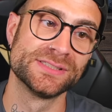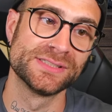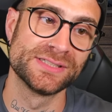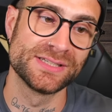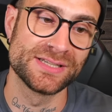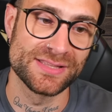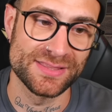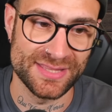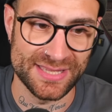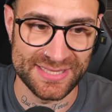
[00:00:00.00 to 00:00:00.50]

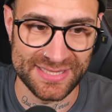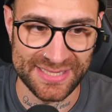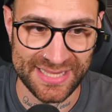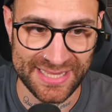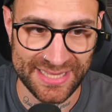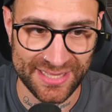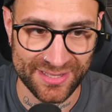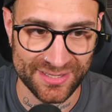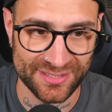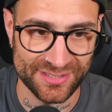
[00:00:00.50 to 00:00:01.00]
then they
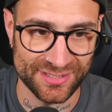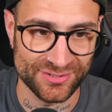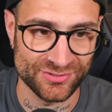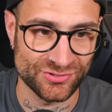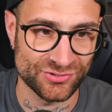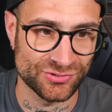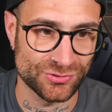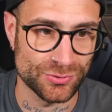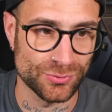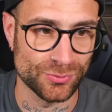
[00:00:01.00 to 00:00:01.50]
can't
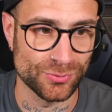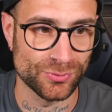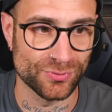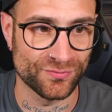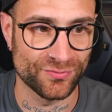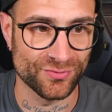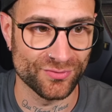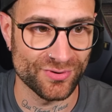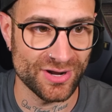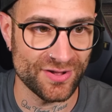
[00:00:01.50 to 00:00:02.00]
score.
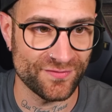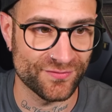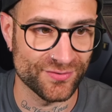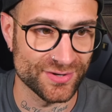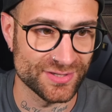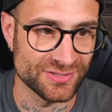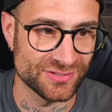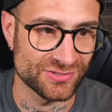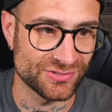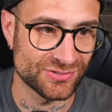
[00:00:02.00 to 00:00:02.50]
For
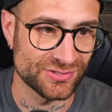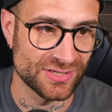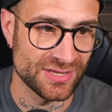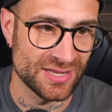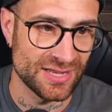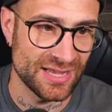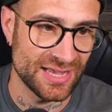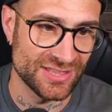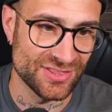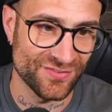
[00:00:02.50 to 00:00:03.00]
reference,
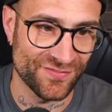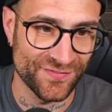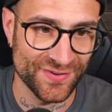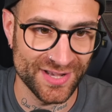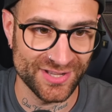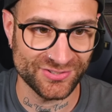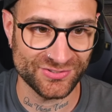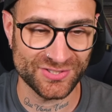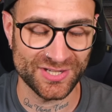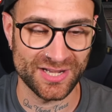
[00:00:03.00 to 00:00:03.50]
in the
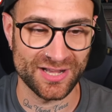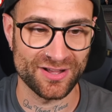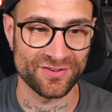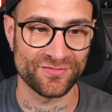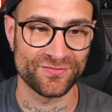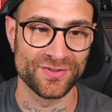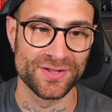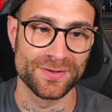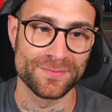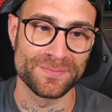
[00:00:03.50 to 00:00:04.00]
first
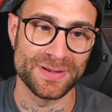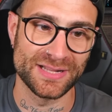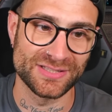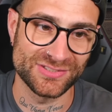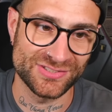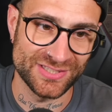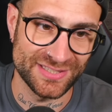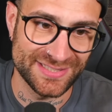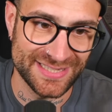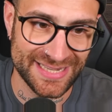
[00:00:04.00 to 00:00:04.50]
half, Man
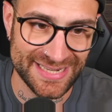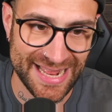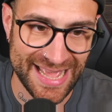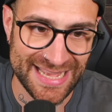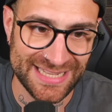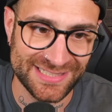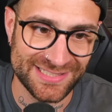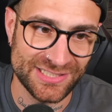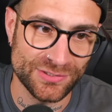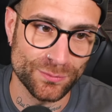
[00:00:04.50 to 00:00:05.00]
City had
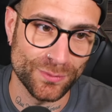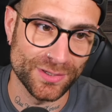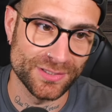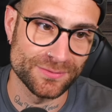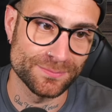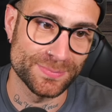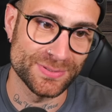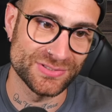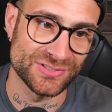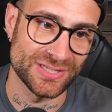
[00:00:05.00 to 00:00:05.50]

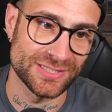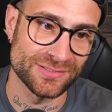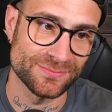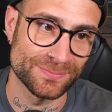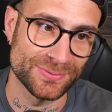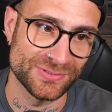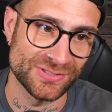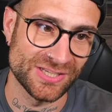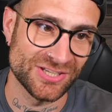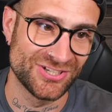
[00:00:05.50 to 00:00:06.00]
81%
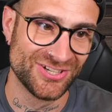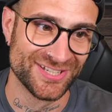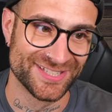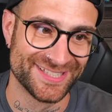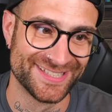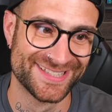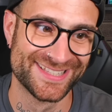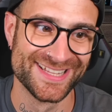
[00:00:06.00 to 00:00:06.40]
possession.